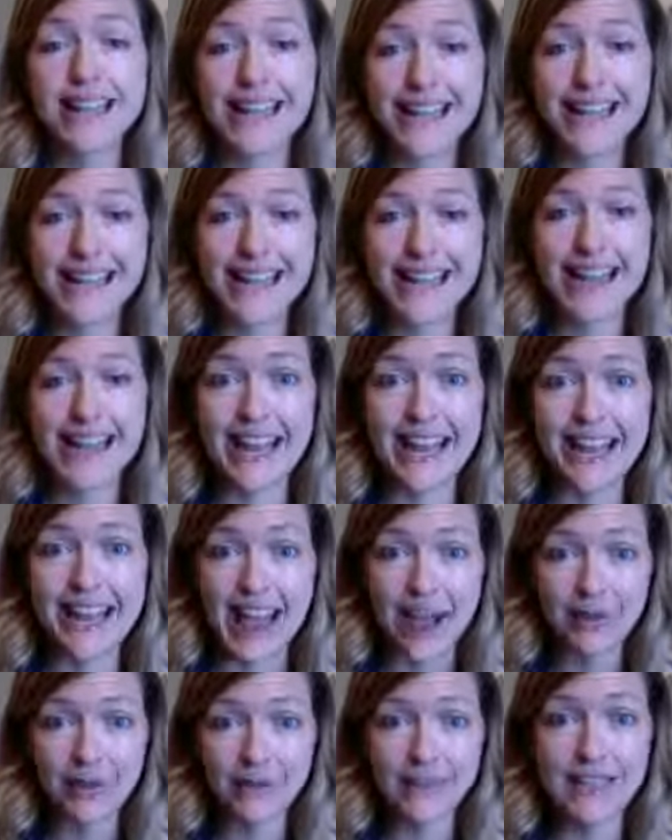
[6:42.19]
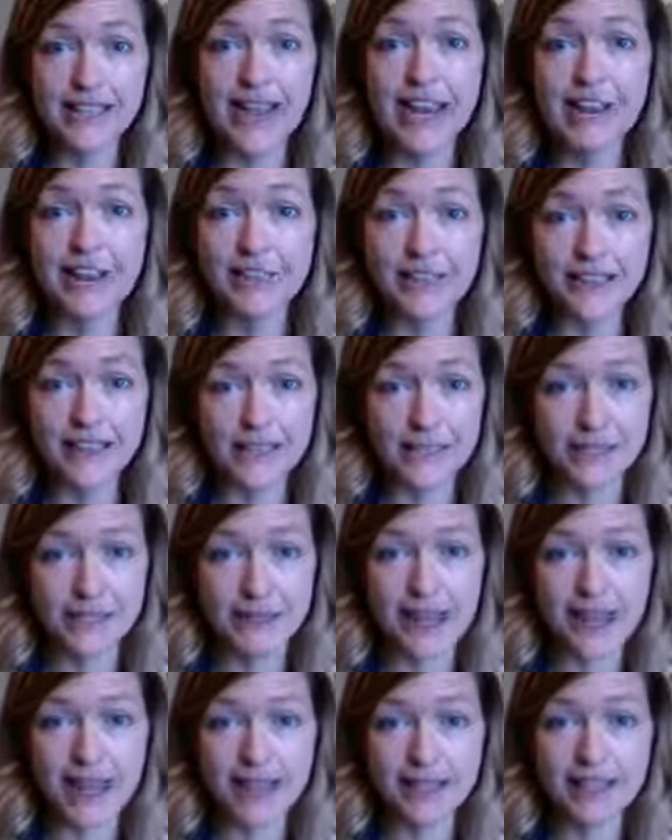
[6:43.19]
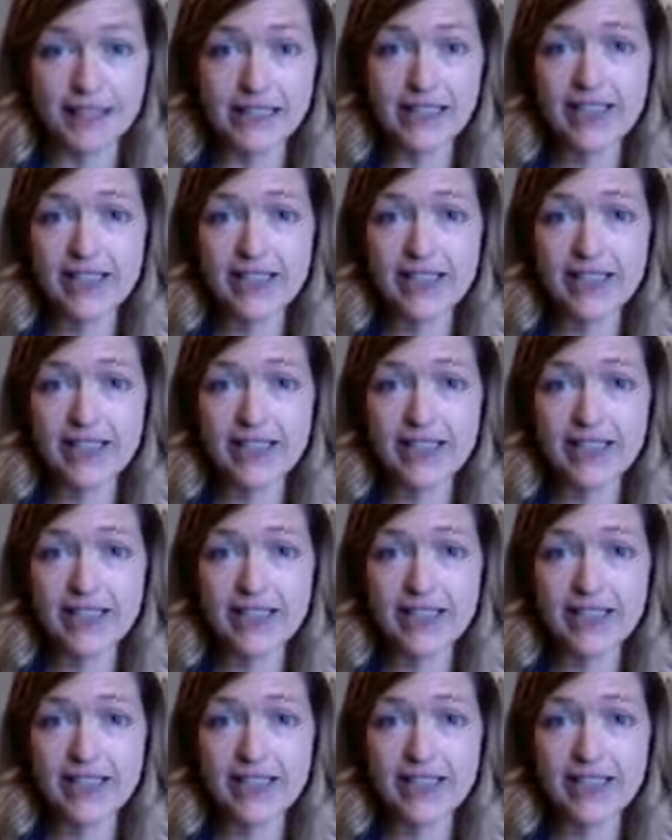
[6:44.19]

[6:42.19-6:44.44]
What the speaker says: in and outside of this space.